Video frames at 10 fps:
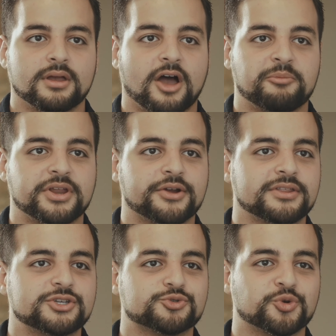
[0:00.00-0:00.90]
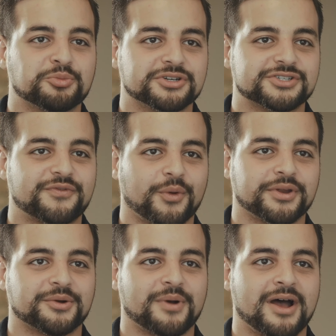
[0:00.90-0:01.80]
I've been hearing these rumors
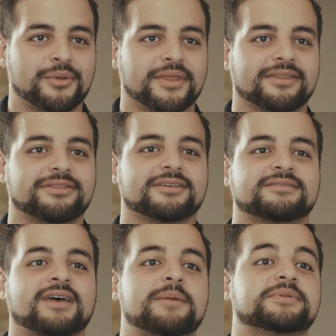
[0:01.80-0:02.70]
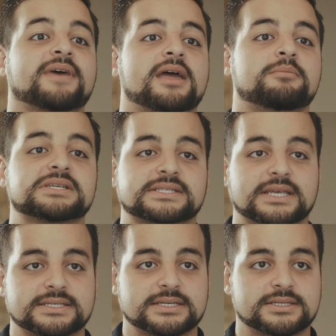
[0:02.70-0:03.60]
floating around that the Type 10 business
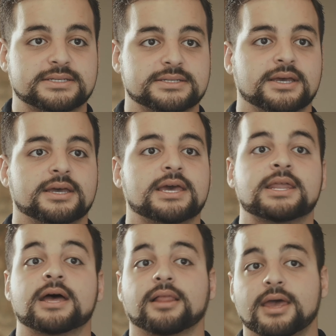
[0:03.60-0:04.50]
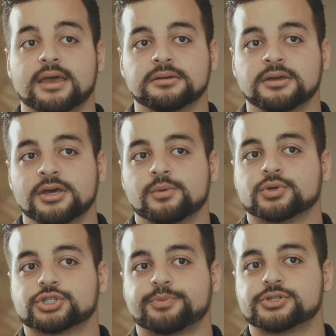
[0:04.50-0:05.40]
license in LA, which
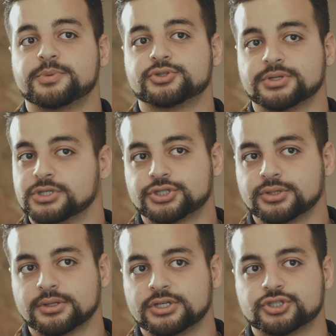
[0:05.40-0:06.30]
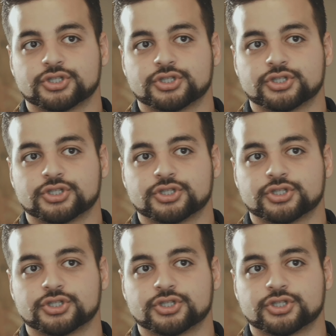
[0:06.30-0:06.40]
is supposed to be traditionally